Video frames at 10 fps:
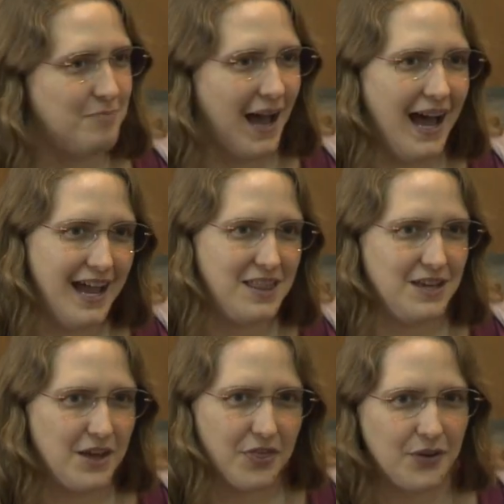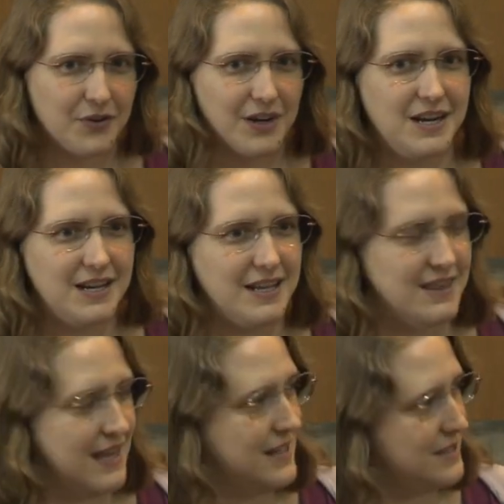by the authority
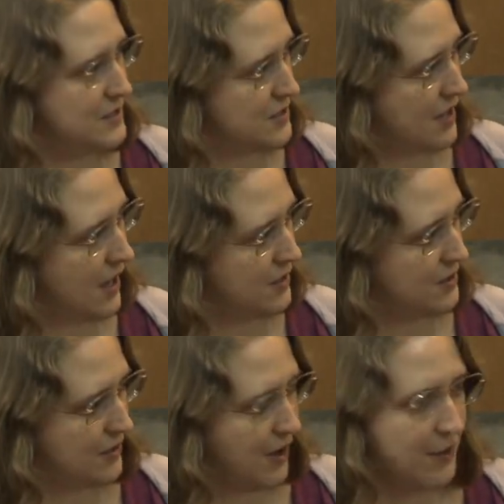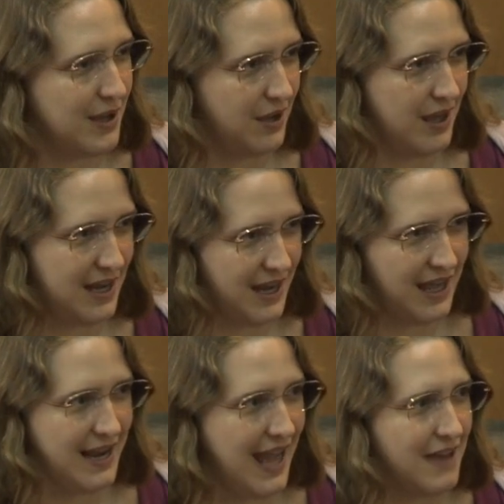that is undergoing and
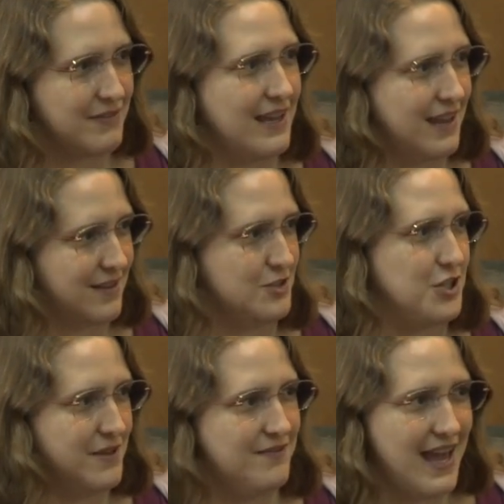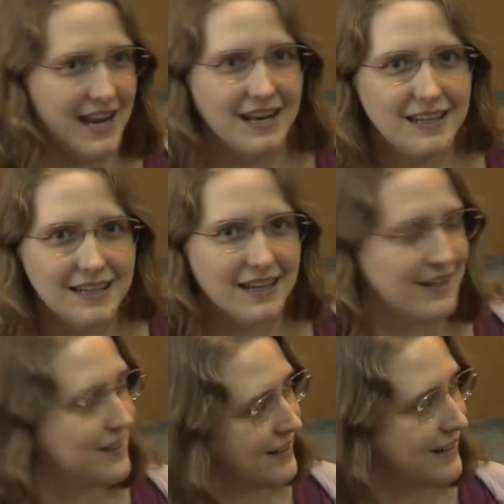having such an event
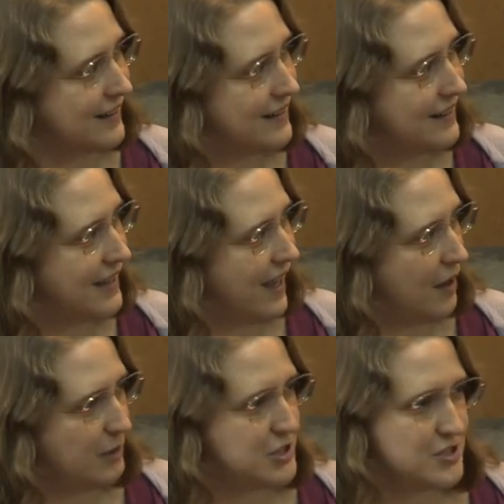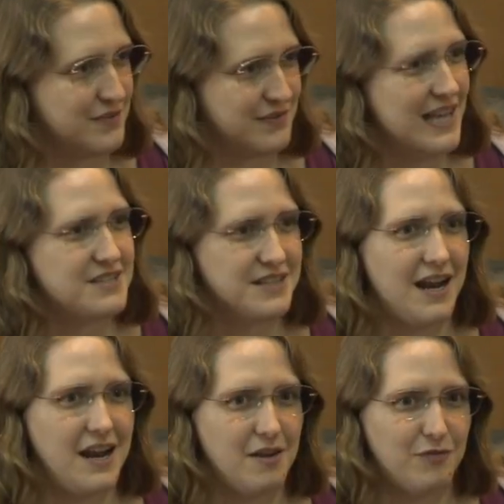occur, which is a
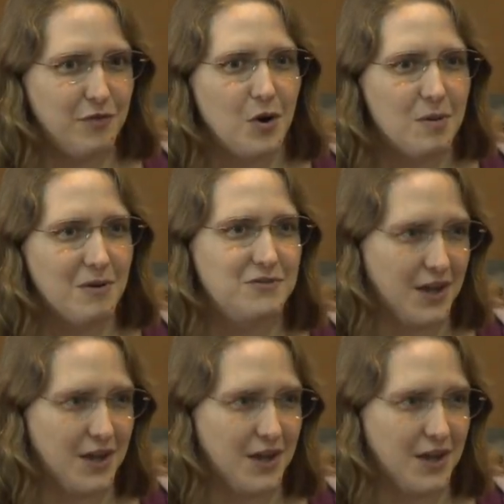fascinating form of